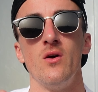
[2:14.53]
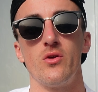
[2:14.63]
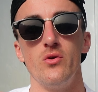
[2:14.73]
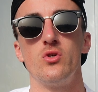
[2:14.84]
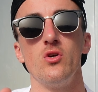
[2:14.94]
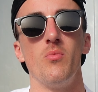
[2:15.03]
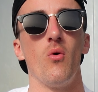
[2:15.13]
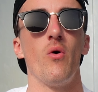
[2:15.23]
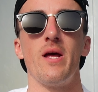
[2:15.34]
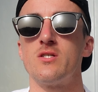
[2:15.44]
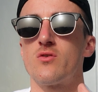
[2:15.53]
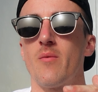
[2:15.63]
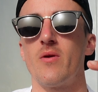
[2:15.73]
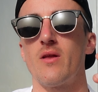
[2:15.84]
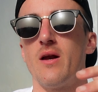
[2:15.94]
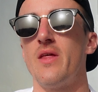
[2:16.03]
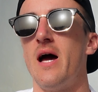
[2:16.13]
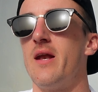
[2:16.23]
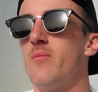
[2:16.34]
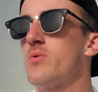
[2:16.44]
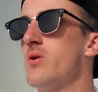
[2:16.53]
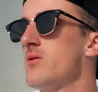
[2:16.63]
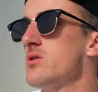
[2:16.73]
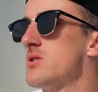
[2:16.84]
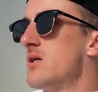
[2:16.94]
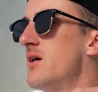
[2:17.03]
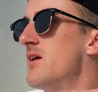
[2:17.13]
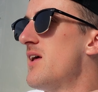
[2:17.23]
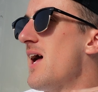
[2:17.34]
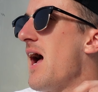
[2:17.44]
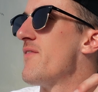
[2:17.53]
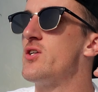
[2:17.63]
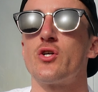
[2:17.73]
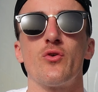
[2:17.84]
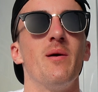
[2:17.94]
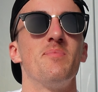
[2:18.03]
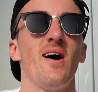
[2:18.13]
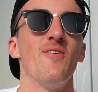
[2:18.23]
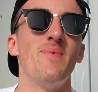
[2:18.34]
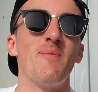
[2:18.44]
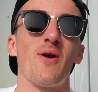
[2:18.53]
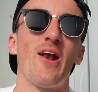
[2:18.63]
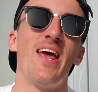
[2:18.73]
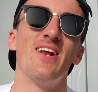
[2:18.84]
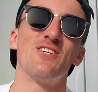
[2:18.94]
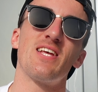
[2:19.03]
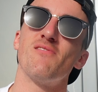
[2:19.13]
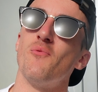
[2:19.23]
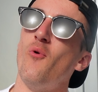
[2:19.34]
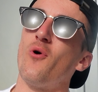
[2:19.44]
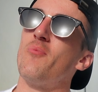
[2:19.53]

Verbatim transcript: YouTube or Instagram or anything like that. And I'm gonna just have a trip down memory lane and just have a walk